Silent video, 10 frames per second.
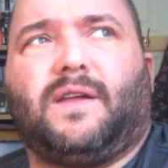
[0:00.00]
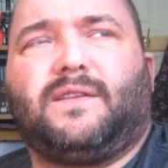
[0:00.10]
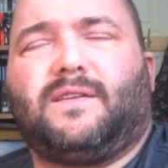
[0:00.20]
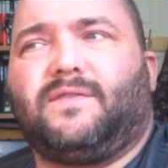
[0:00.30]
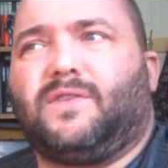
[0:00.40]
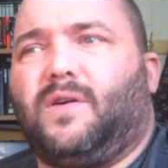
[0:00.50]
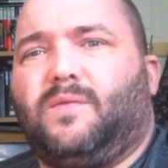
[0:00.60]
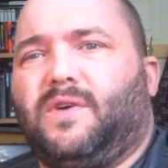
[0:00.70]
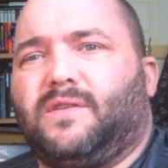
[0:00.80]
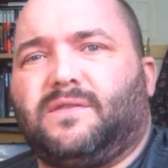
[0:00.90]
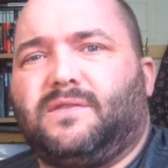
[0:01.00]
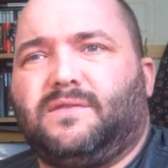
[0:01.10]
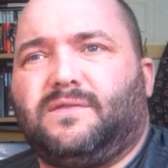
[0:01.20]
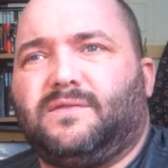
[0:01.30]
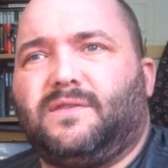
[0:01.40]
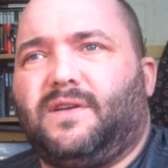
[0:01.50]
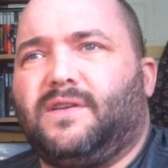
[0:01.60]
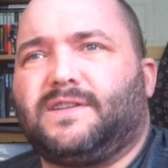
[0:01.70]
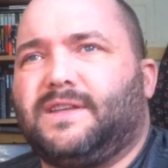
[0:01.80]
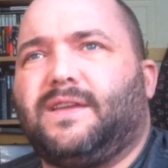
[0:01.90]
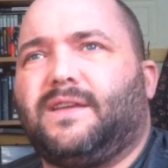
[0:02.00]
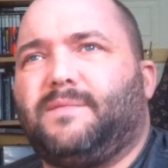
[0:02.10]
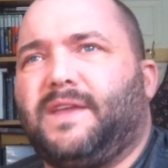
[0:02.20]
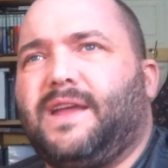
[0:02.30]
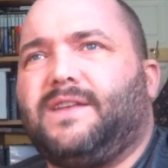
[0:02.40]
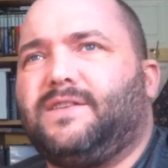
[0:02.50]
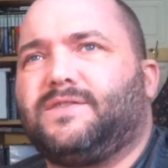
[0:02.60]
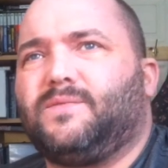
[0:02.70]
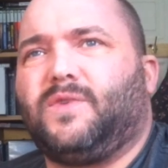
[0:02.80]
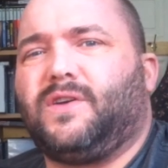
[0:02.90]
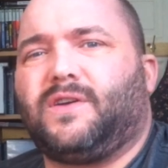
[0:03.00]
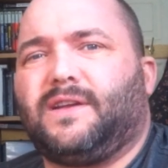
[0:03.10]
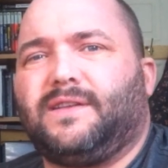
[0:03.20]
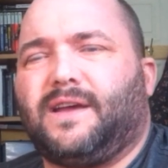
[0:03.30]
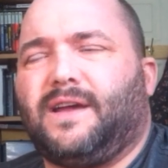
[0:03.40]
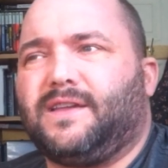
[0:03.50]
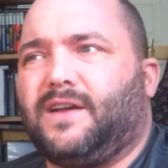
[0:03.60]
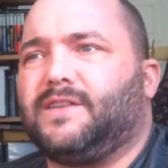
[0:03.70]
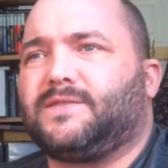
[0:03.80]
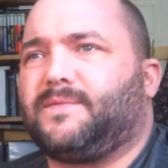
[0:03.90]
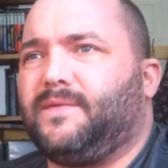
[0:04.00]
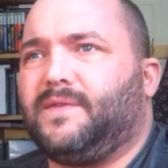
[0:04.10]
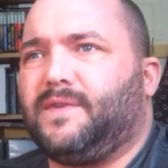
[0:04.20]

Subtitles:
haven't got one. Honestly, my head doesn't work like that. I can't just...